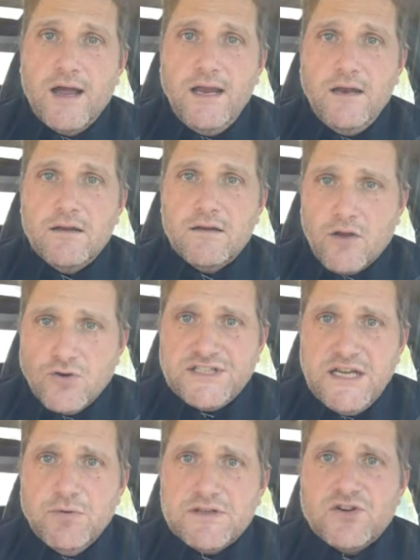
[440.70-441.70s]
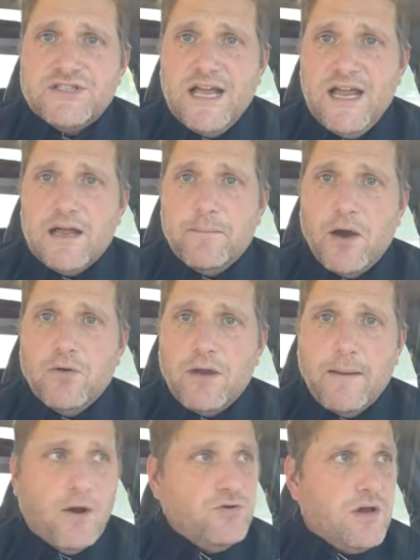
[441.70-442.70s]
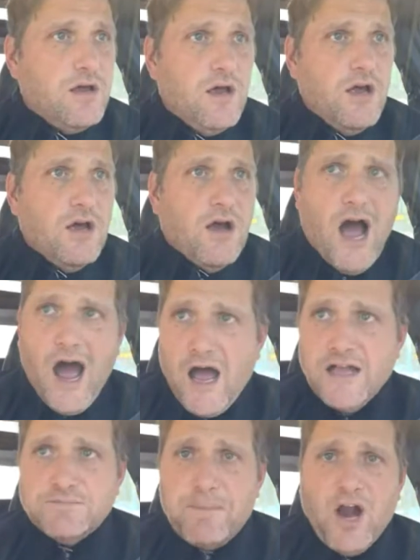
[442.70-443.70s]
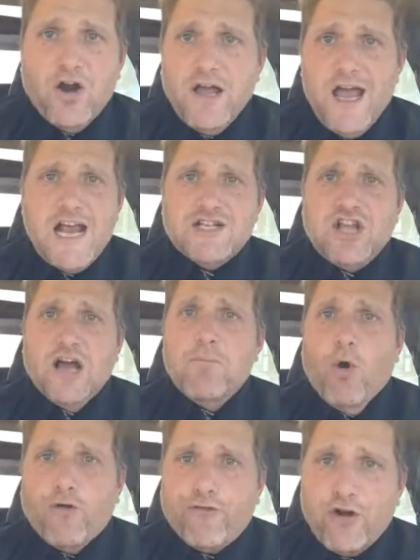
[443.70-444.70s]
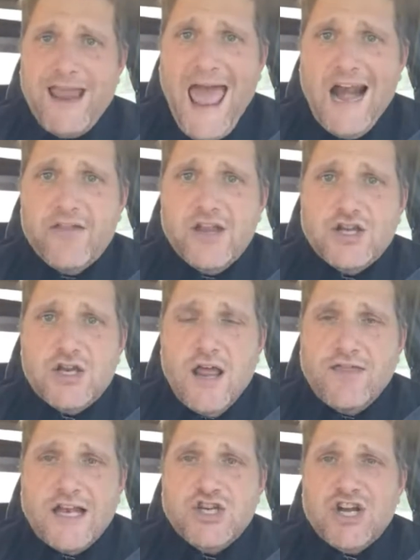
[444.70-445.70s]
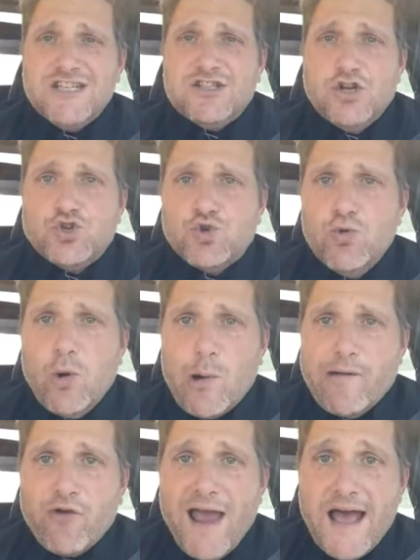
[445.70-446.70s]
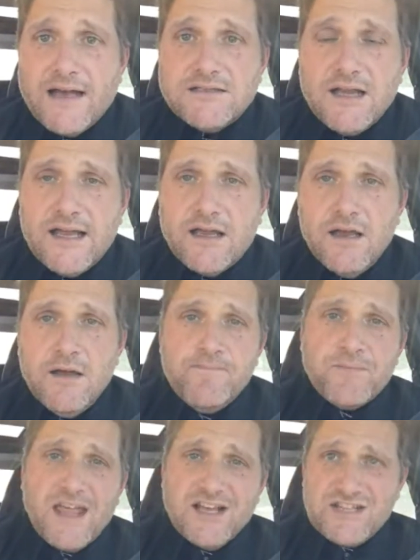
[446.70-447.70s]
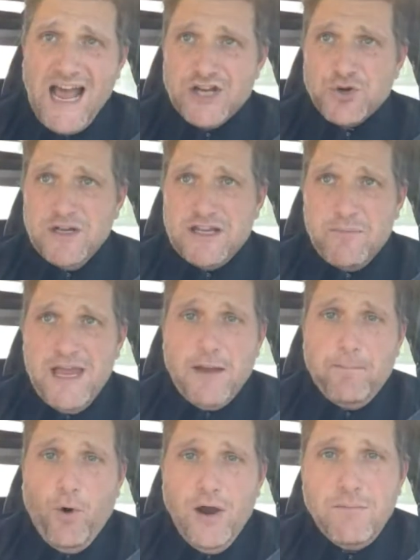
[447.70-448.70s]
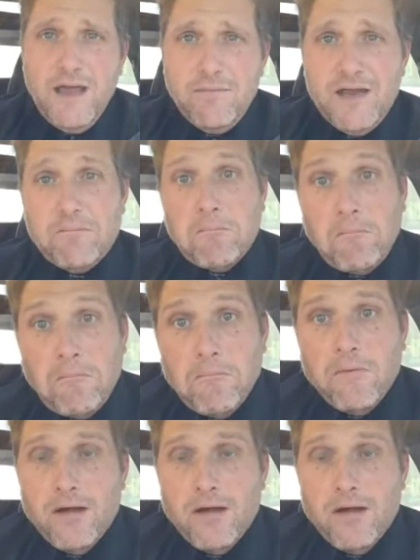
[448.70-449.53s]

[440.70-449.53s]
Right? Go see what they're saying about he's better. He's done more for Canada than Justin Trudeau ever has. Like, exaggerate to make a point, maybe.